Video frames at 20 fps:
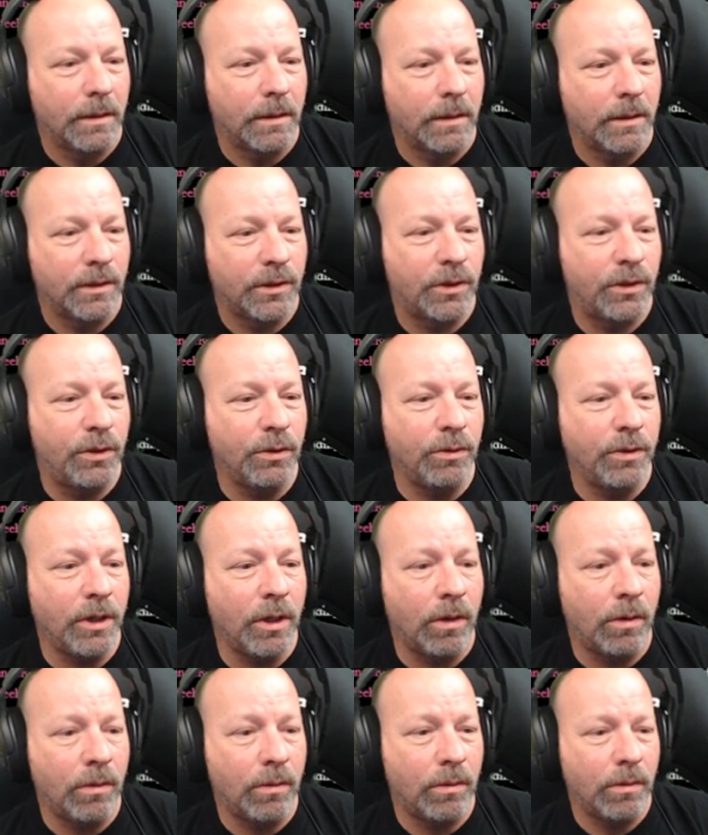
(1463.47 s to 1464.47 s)

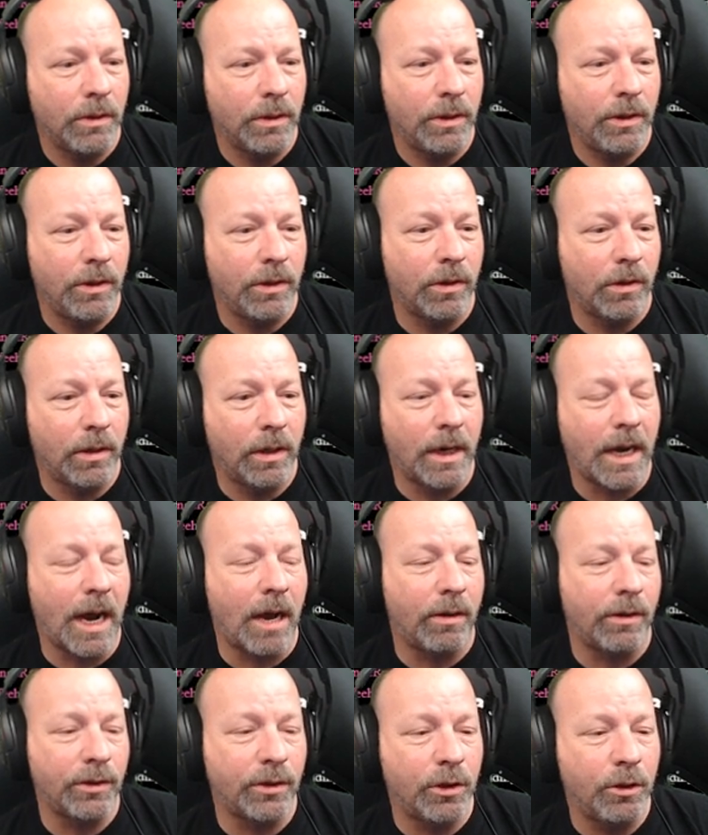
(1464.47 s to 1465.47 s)
Studio, you're an
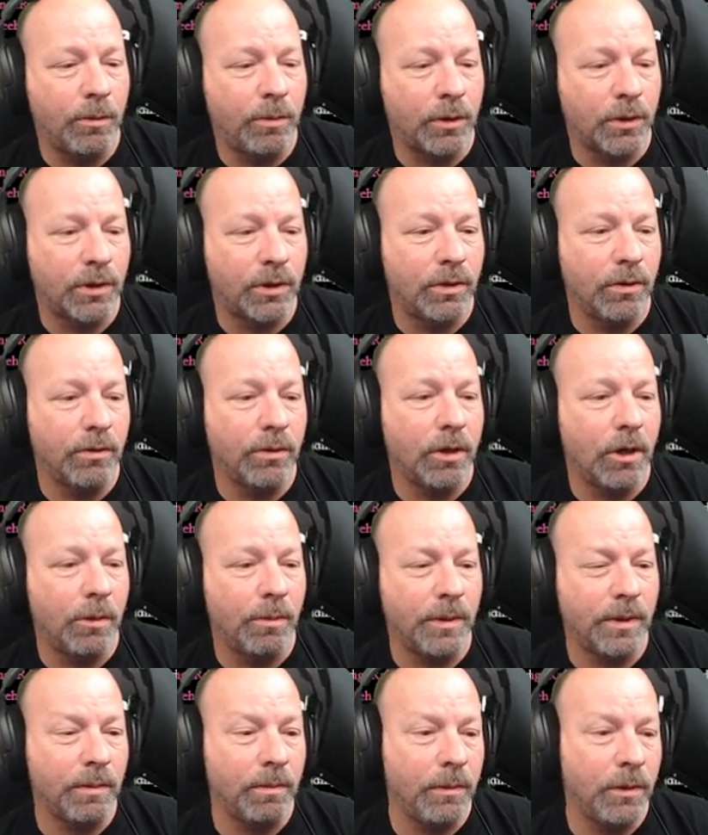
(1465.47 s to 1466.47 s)
Alice Cooper studio
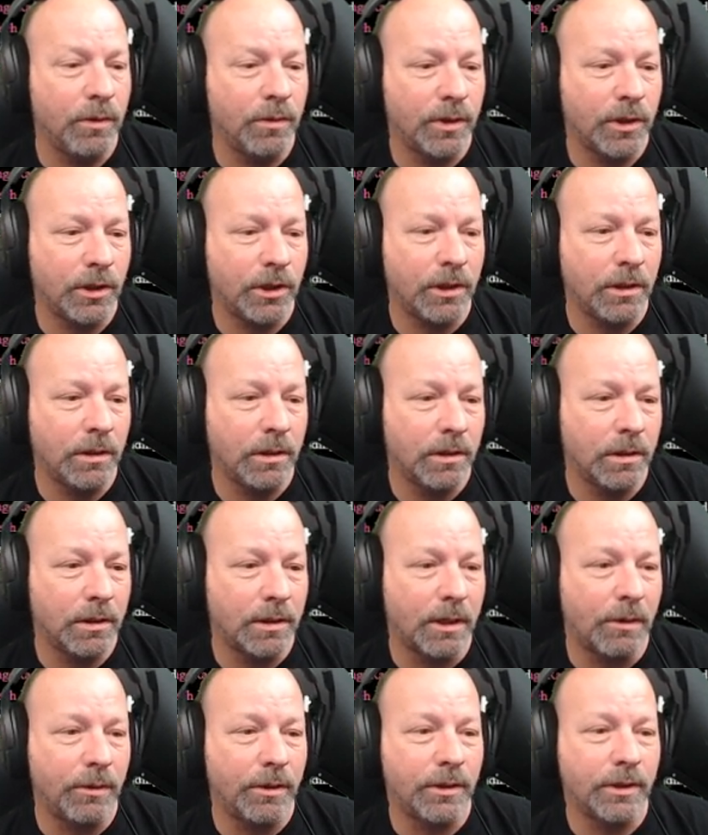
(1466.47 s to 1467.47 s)
musician? Is
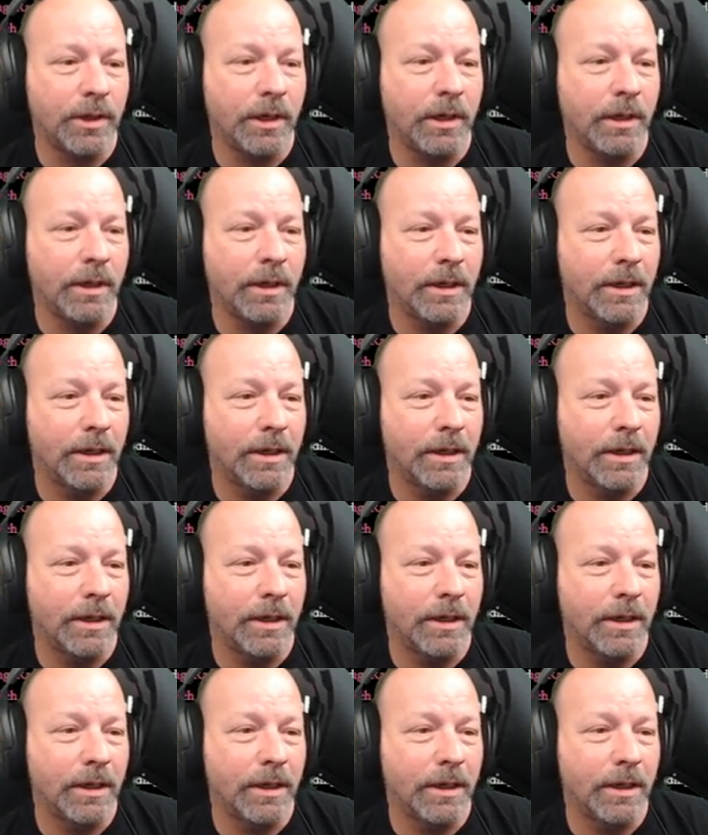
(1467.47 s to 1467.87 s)
that what you're saying?